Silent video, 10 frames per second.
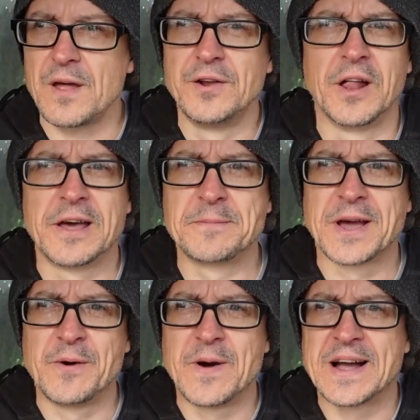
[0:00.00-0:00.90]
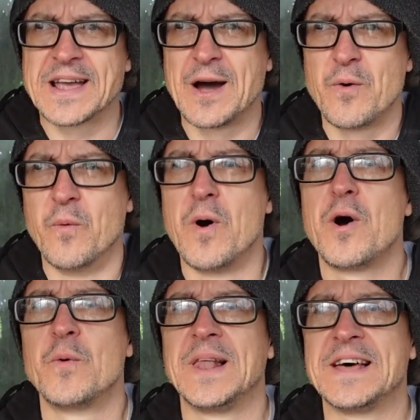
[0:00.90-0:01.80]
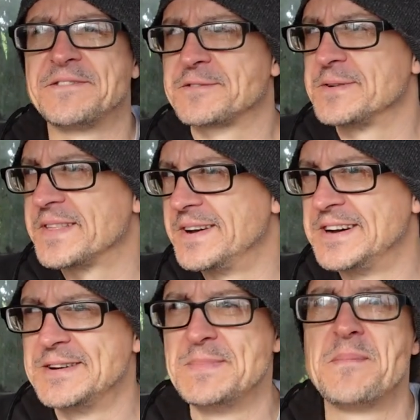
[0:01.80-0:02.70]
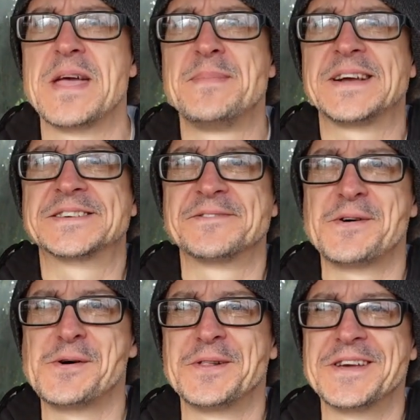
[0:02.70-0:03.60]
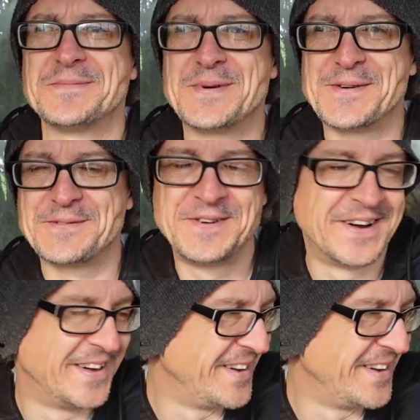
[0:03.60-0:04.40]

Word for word: None of them going to work out. What are we left with? Maybe a mix of all the above.